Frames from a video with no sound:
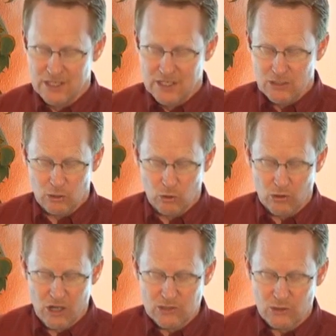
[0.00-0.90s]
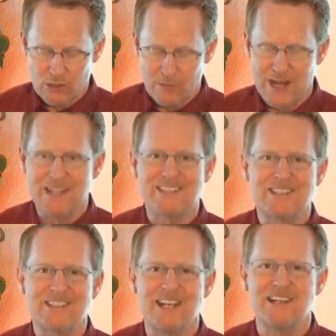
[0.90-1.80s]
The Lord also commanded
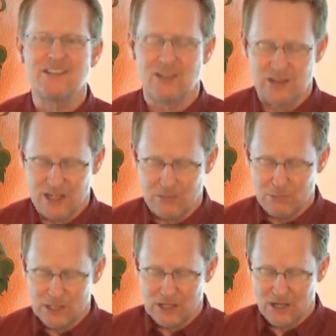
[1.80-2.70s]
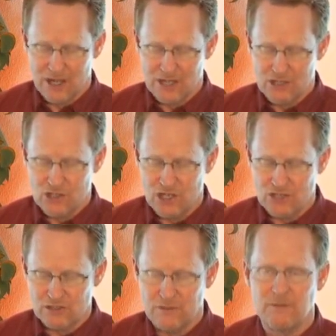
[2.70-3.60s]
Satan to then be gone.
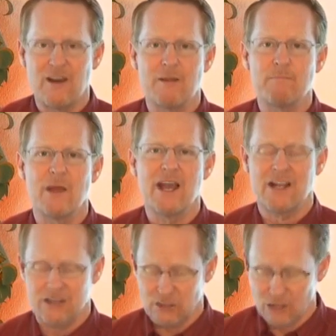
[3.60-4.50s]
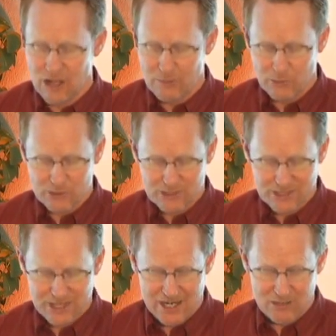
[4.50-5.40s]
Jesus fought back, clobbered
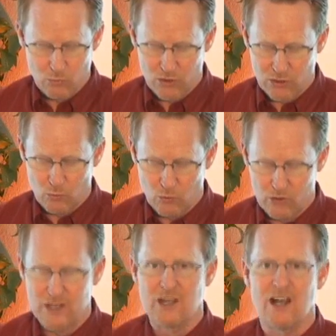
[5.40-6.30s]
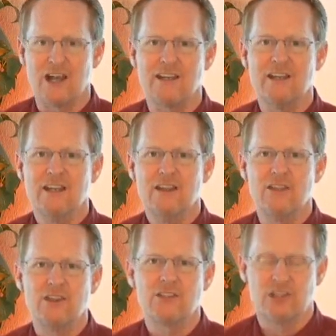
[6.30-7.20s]
Satan with the Word of God.
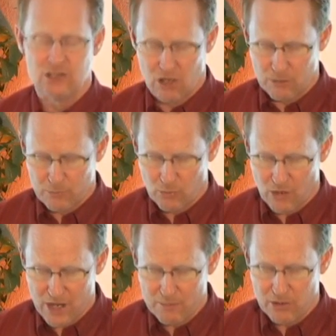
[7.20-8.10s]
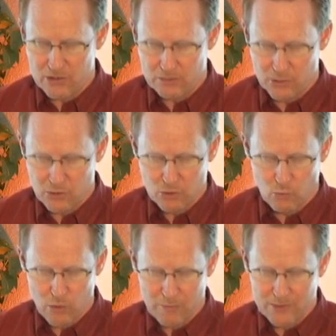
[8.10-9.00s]
This is our primary spiritual
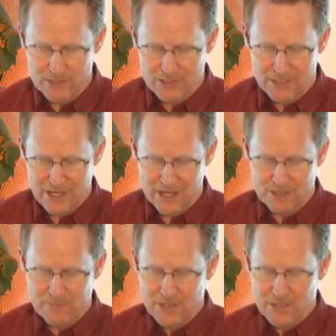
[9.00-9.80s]
weapon today